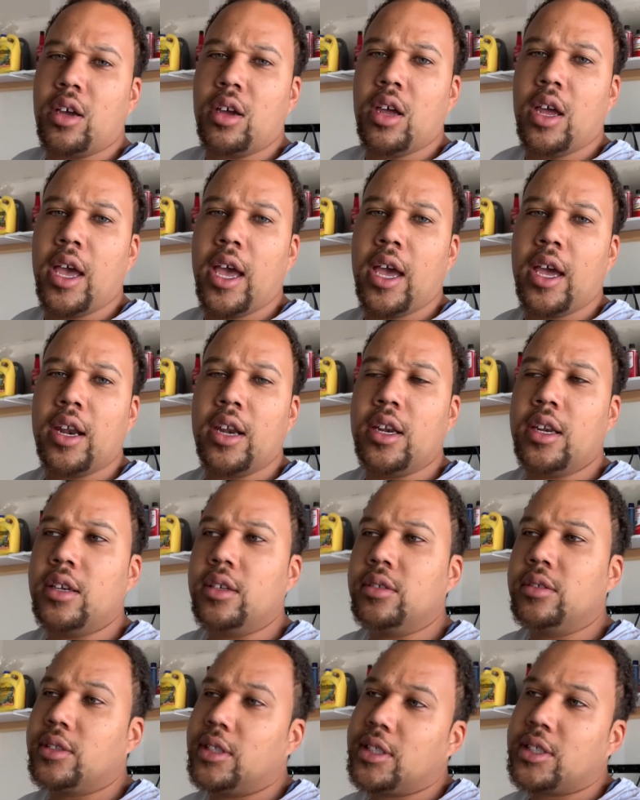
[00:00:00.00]
and
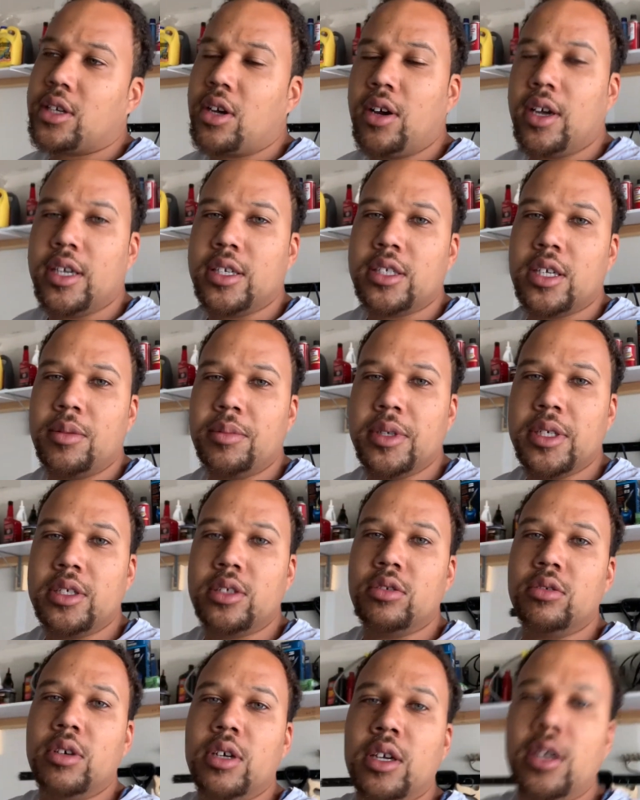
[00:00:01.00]
let's go ahead and jump
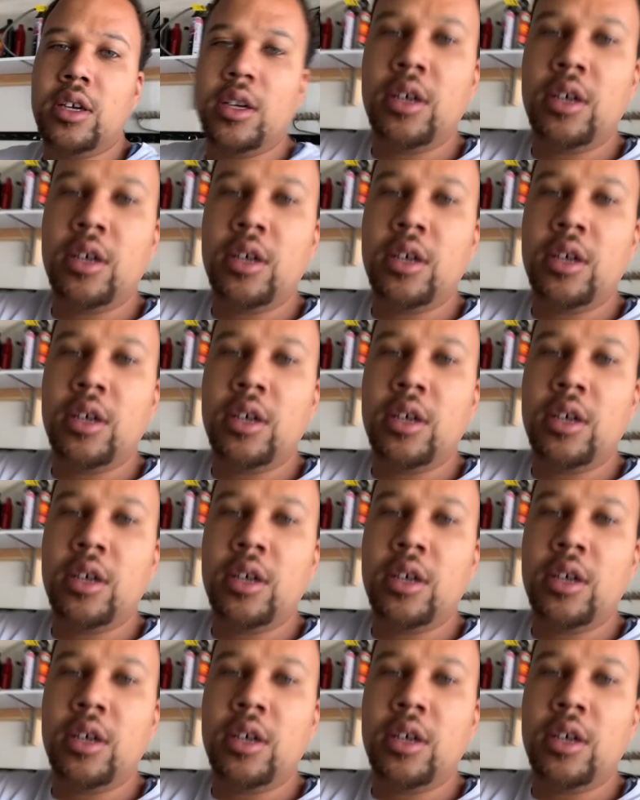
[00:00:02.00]
into it.